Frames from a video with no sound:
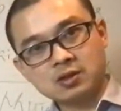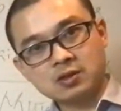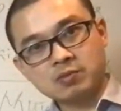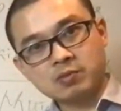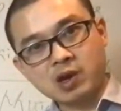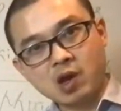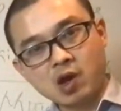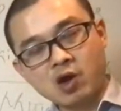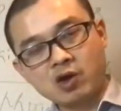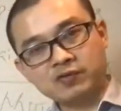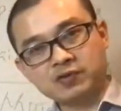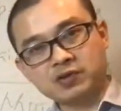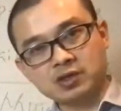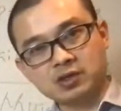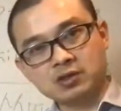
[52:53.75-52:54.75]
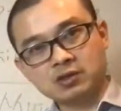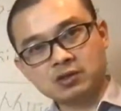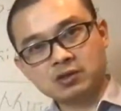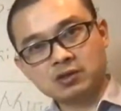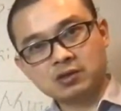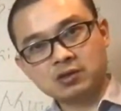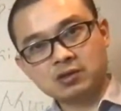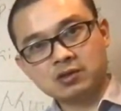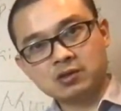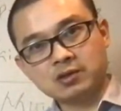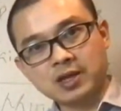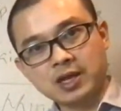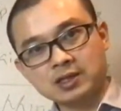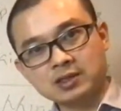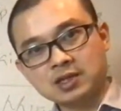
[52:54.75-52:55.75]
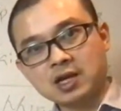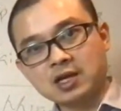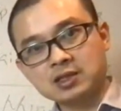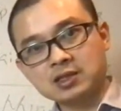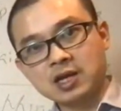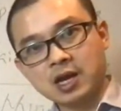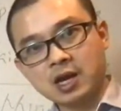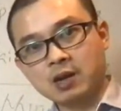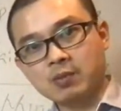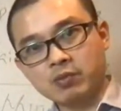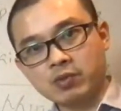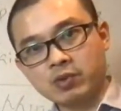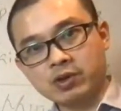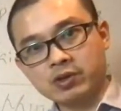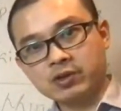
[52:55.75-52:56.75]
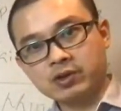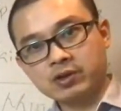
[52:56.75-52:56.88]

but often the anxiety come with